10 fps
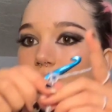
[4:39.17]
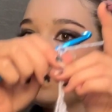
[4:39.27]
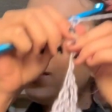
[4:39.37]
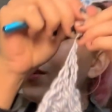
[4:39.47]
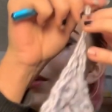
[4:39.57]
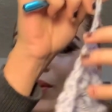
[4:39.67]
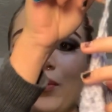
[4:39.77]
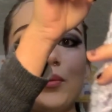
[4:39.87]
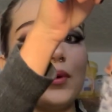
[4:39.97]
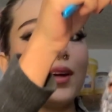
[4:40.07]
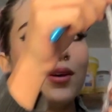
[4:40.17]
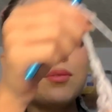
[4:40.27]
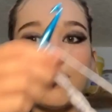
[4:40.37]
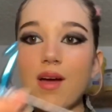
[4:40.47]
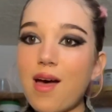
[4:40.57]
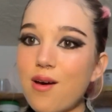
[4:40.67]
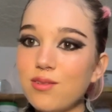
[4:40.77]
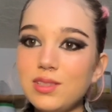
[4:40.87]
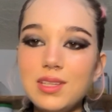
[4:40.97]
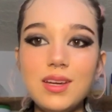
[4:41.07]
Turn your work
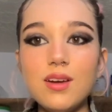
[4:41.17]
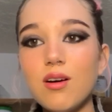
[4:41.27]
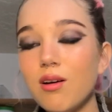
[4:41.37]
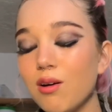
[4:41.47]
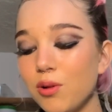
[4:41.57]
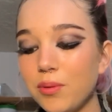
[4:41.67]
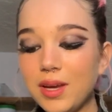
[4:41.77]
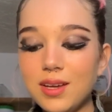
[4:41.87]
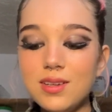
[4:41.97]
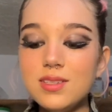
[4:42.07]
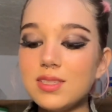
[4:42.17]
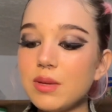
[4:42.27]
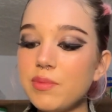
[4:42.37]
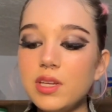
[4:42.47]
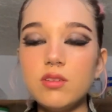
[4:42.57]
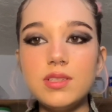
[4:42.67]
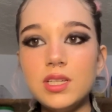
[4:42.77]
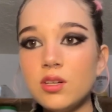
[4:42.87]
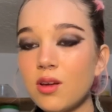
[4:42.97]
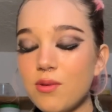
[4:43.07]
around like always. I mean, you already
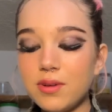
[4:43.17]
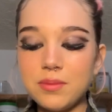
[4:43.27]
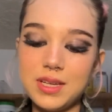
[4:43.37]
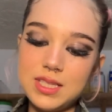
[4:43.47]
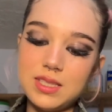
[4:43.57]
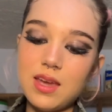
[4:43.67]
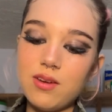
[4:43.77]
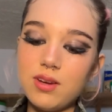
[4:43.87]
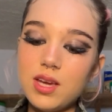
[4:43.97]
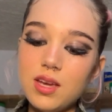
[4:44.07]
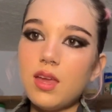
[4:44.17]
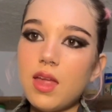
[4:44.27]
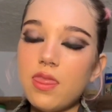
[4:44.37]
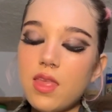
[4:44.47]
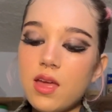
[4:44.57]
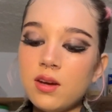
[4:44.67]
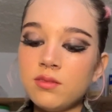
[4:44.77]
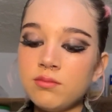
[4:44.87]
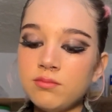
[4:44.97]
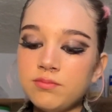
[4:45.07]
know what I'm gonna say, okay? And
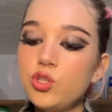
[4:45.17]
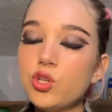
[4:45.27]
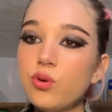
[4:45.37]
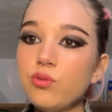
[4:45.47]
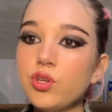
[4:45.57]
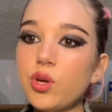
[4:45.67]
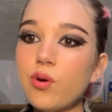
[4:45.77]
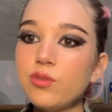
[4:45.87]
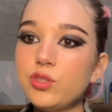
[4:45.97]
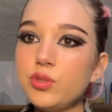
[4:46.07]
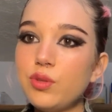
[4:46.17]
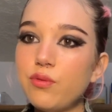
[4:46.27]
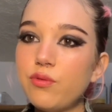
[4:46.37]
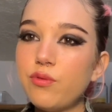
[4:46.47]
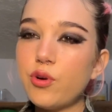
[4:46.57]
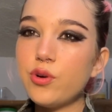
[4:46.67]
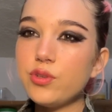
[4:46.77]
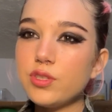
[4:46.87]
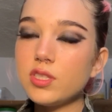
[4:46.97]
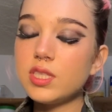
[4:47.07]
then don't go into the
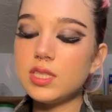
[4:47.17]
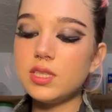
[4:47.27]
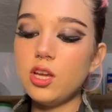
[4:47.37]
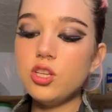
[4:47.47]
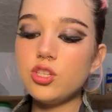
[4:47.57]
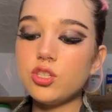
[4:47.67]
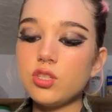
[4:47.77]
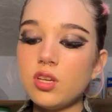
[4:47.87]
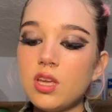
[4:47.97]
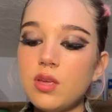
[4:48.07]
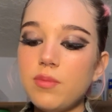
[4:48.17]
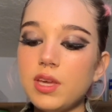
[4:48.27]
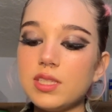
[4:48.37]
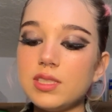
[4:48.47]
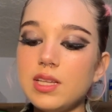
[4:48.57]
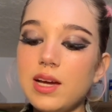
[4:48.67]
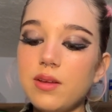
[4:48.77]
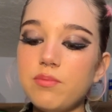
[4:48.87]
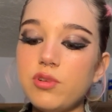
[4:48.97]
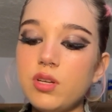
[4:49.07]
first stitch because
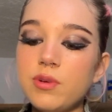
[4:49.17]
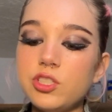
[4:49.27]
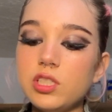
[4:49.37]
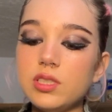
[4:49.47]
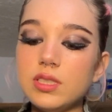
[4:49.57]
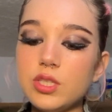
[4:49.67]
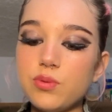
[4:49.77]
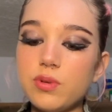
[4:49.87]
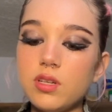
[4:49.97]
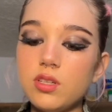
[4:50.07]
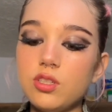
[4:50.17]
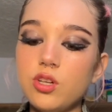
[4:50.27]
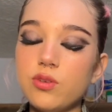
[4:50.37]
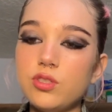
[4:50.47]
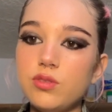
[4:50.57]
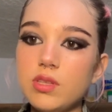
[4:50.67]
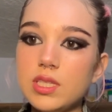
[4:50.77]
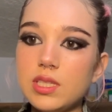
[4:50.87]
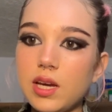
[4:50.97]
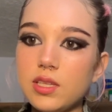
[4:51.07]
that pretty much is this one. Go into the
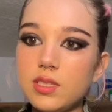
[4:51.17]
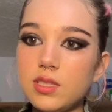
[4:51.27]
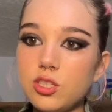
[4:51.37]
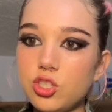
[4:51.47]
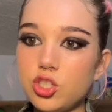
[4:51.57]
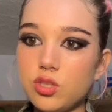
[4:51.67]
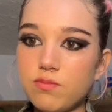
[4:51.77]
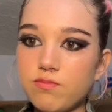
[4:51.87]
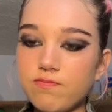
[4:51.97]
second stitch.